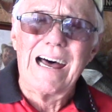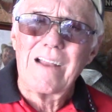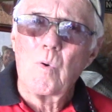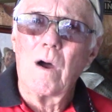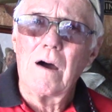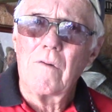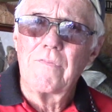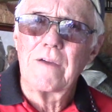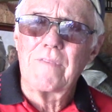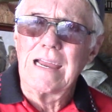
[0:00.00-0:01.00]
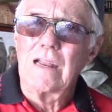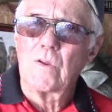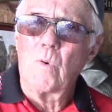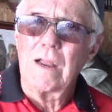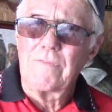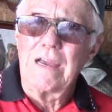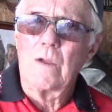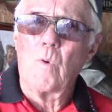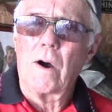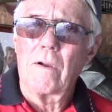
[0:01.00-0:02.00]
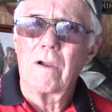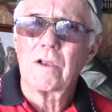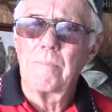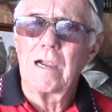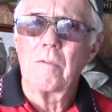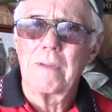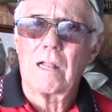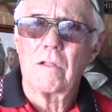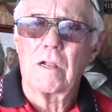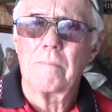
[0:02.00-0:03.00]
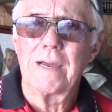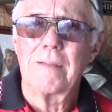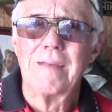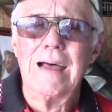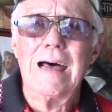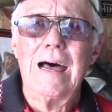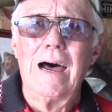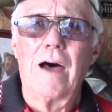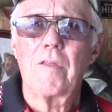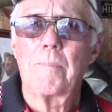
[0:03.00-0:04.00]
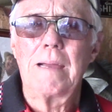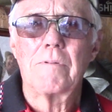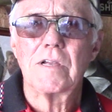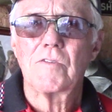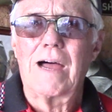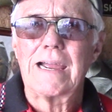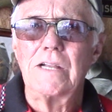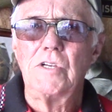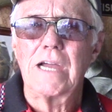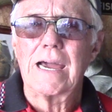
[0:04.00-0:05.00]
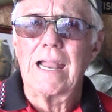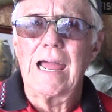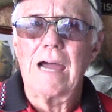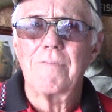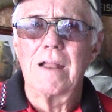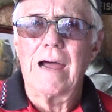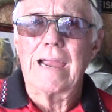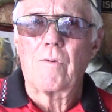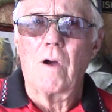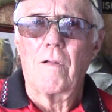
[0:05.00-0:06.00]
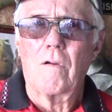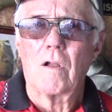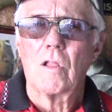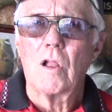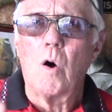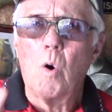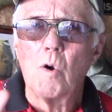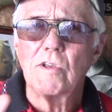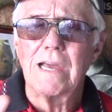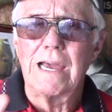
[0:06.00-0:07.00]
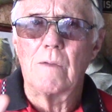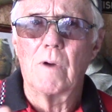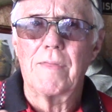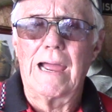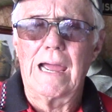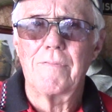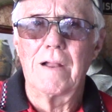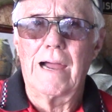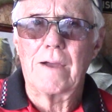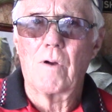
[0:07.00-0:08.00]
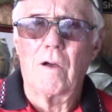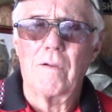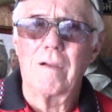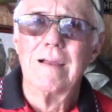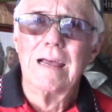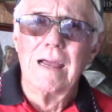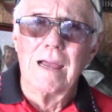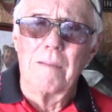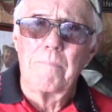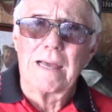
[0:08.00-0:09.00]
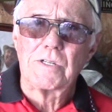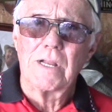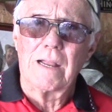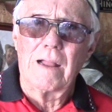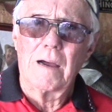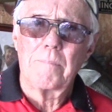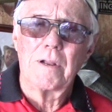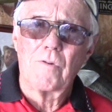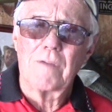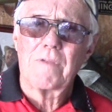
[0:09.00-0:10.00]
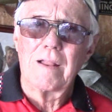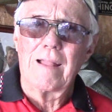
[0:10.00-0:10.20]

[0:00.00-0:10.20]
12, 15 to 20 feet of water, experiment a little bit. Other people just like a jig and a half a night crawler, a little horse head with a half a night crawler, and pitching it up and drifting